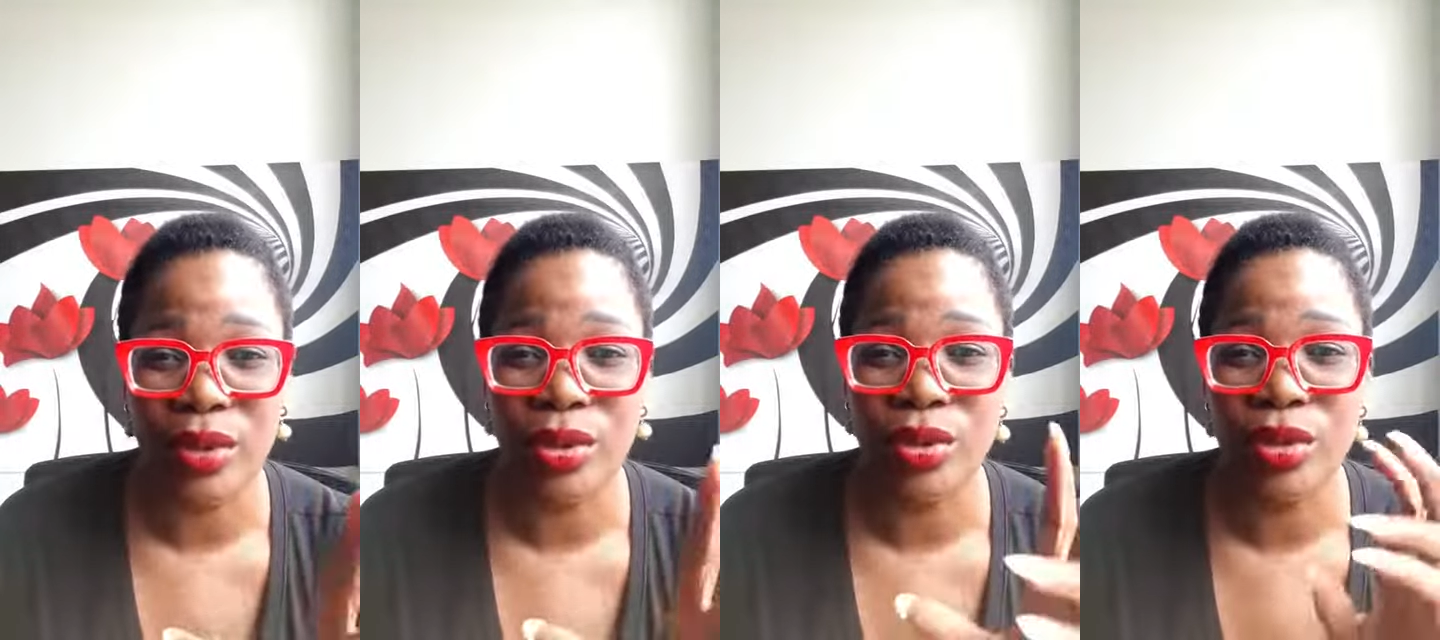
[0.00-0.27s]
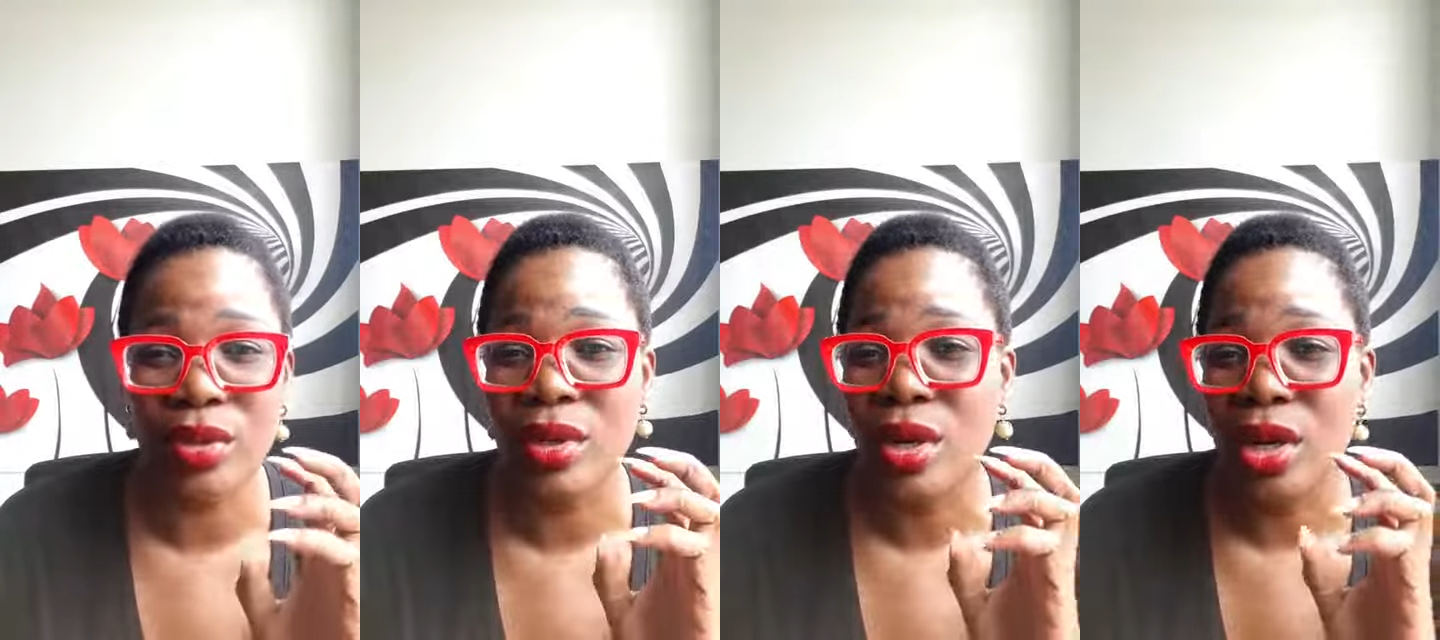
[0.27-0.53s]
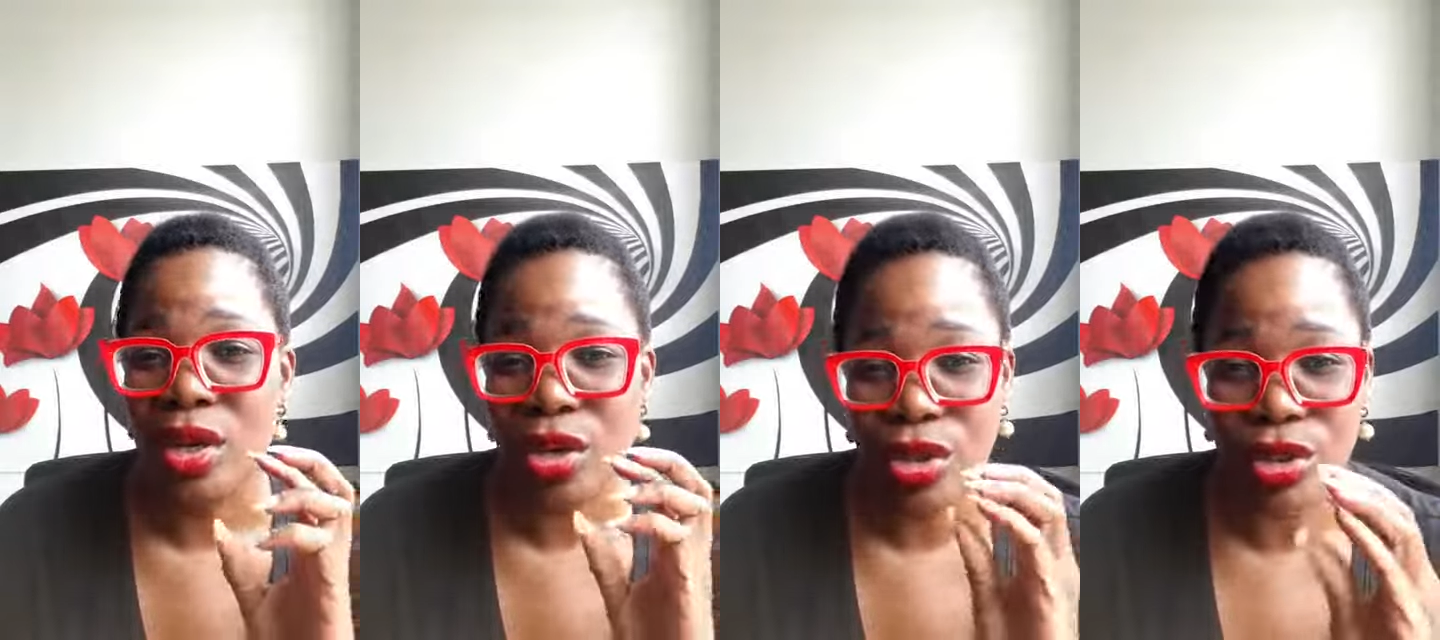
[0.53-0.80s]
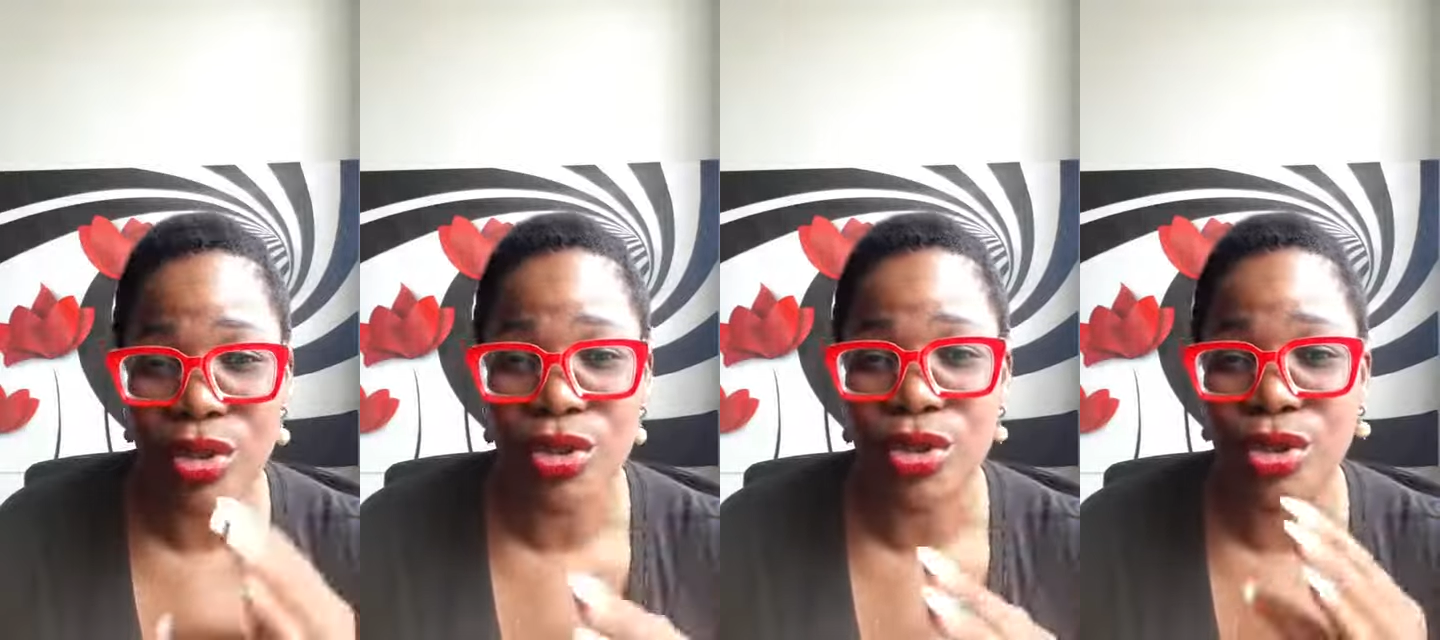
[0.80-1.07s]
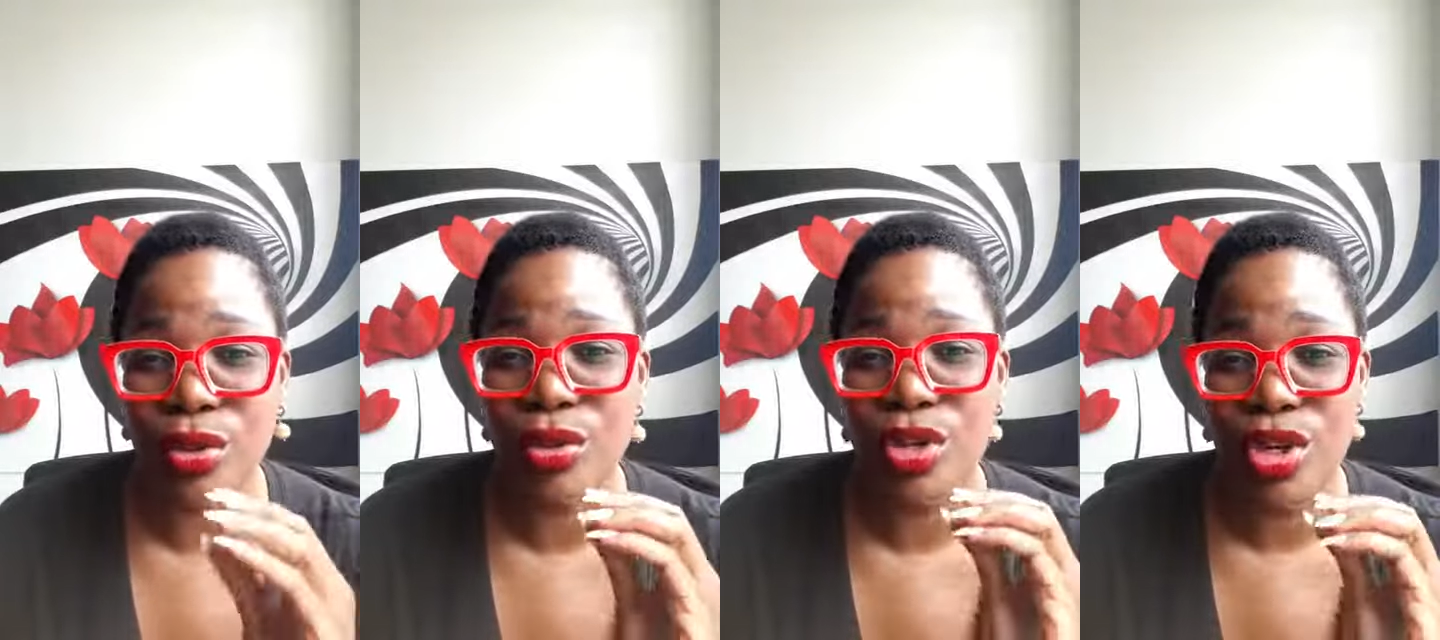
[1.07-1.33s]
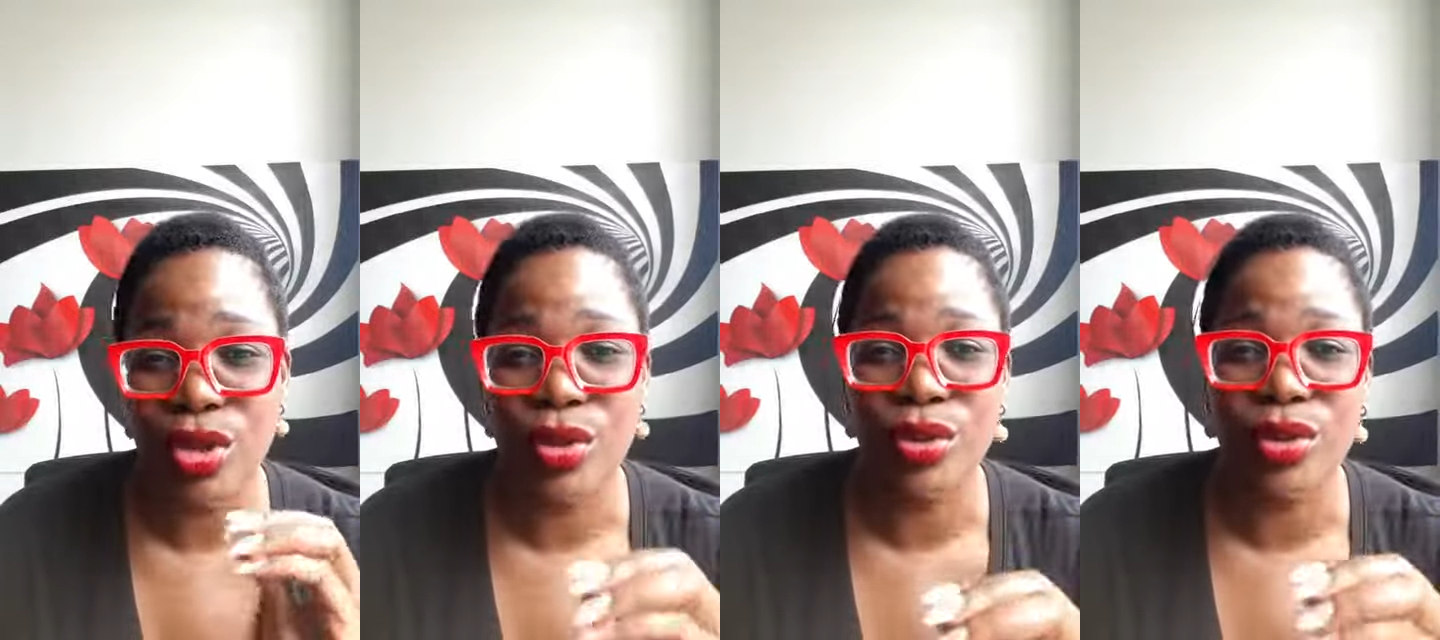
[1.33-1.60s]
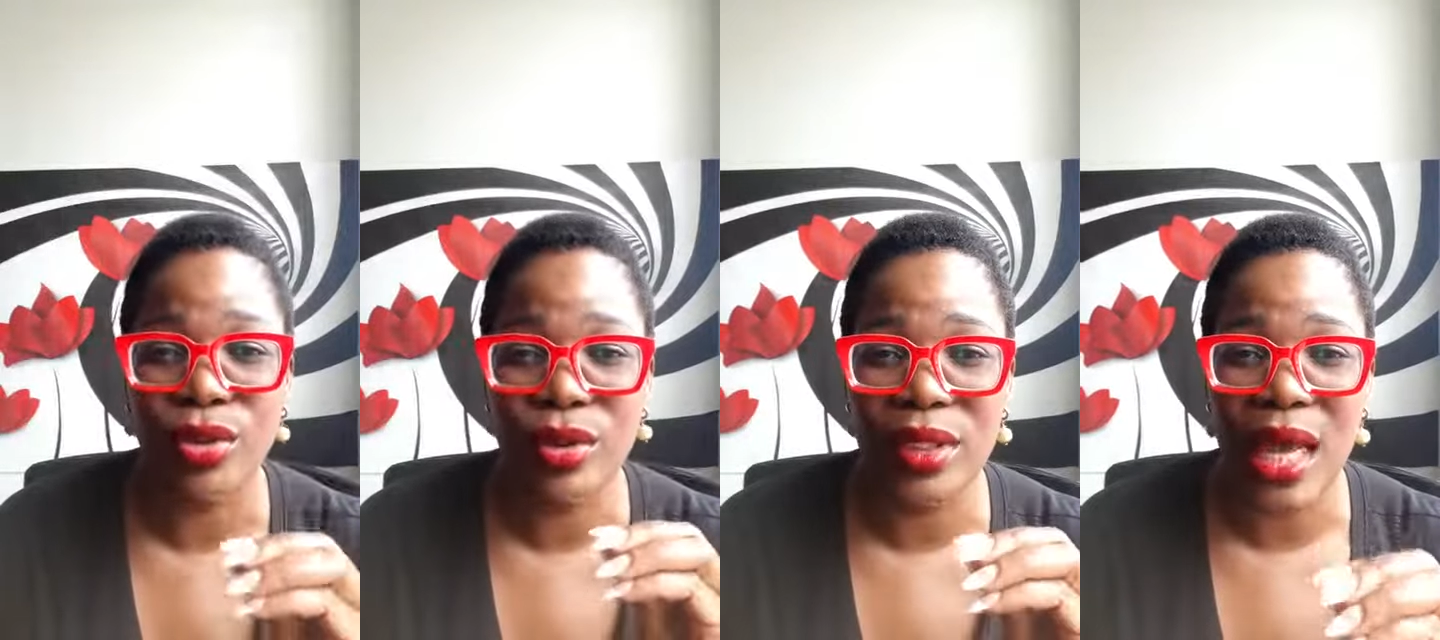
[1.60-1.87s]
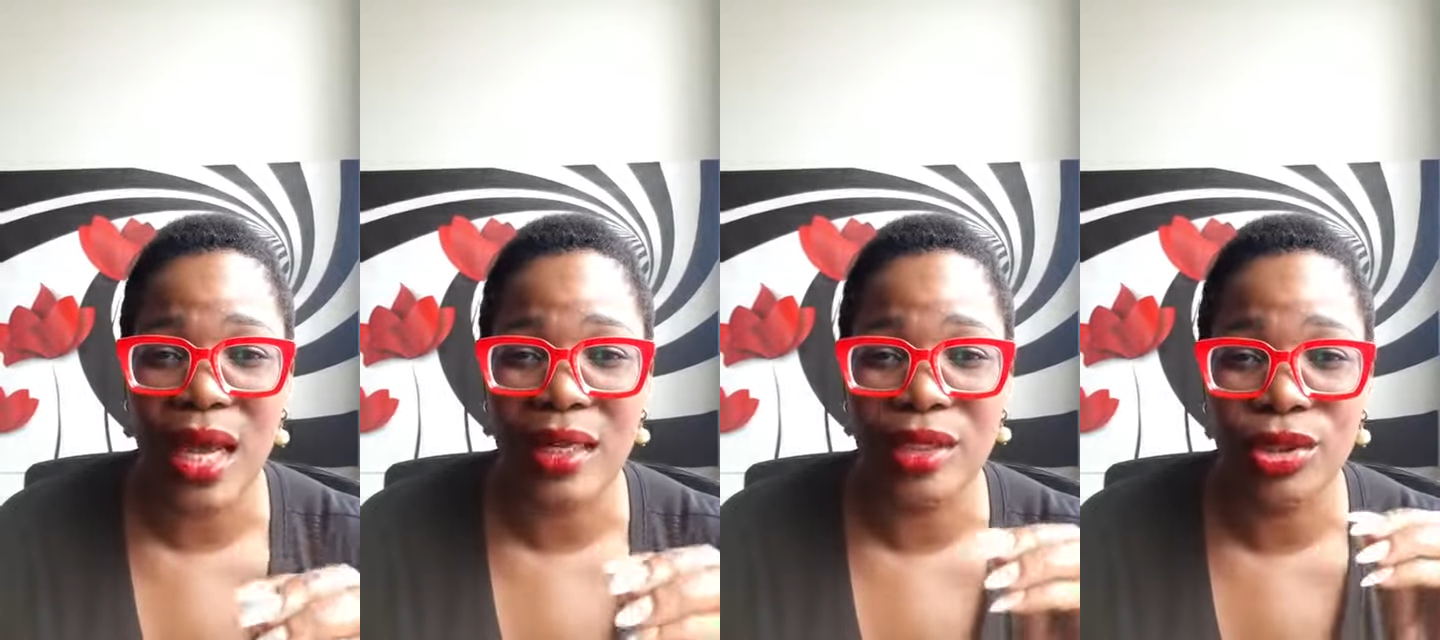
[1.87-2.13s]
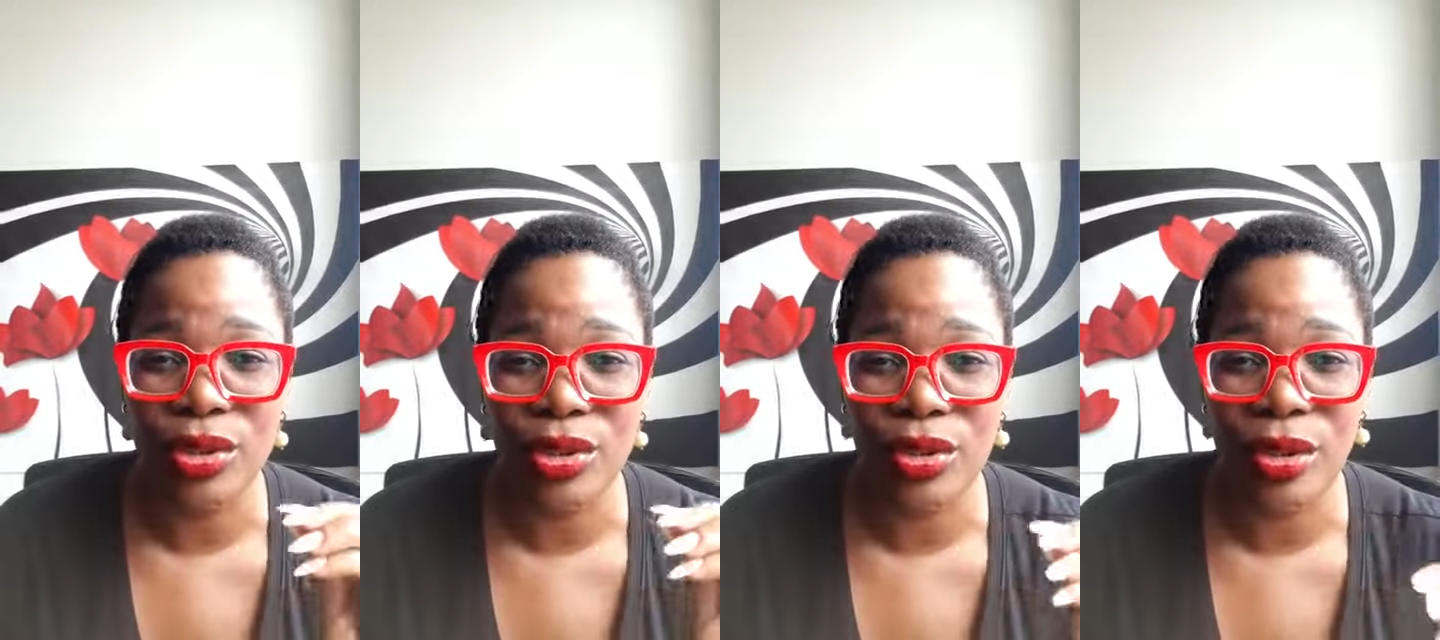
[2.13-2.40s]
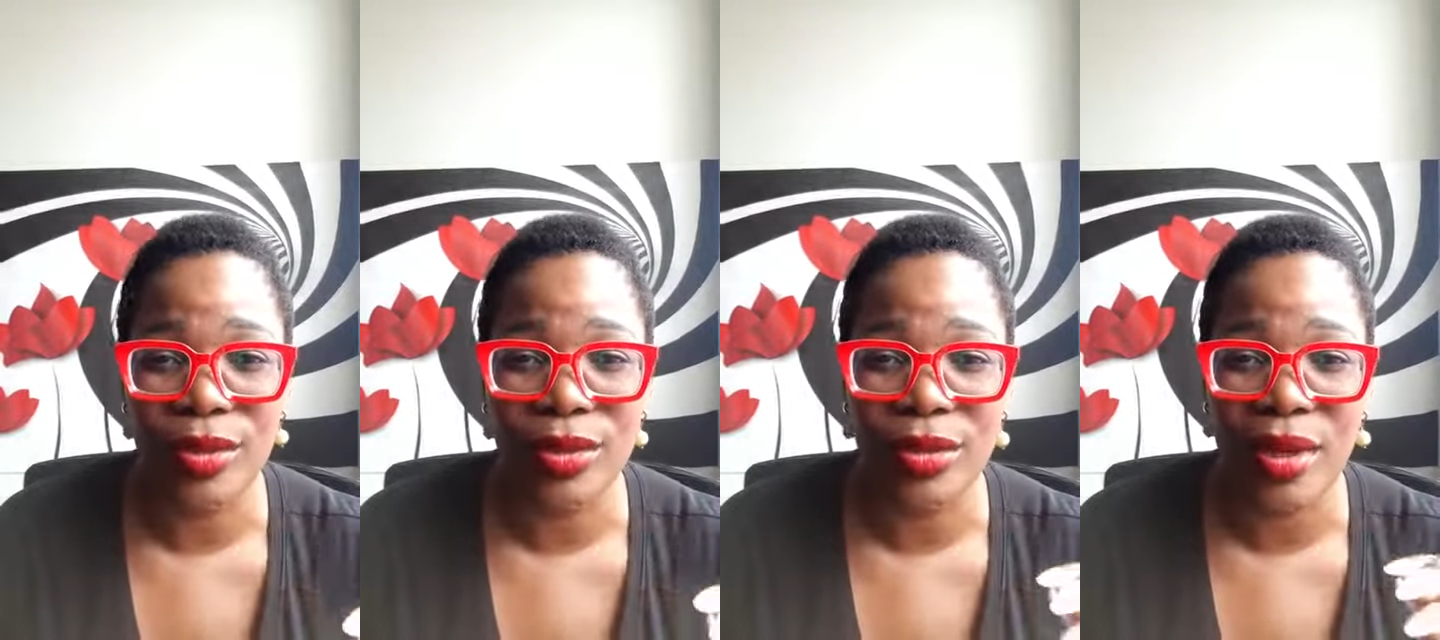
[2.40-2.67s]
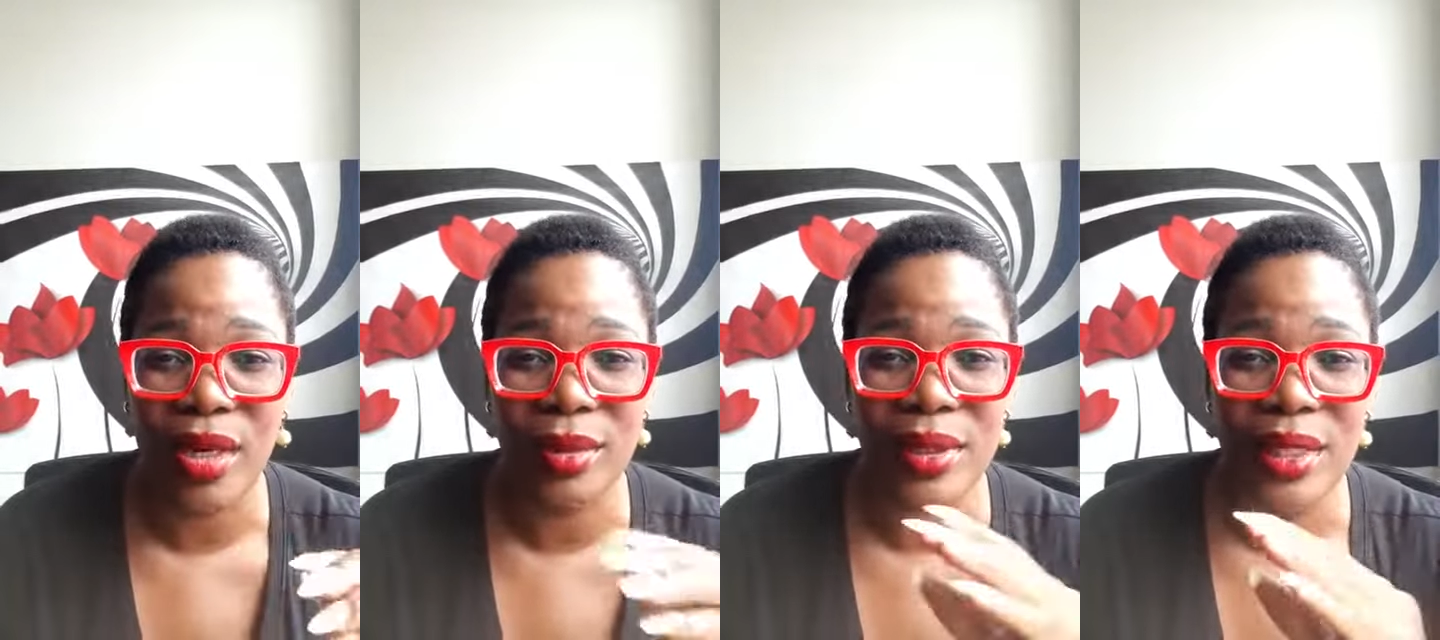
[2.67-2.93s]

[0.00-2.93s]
So you should use those hands to subscribe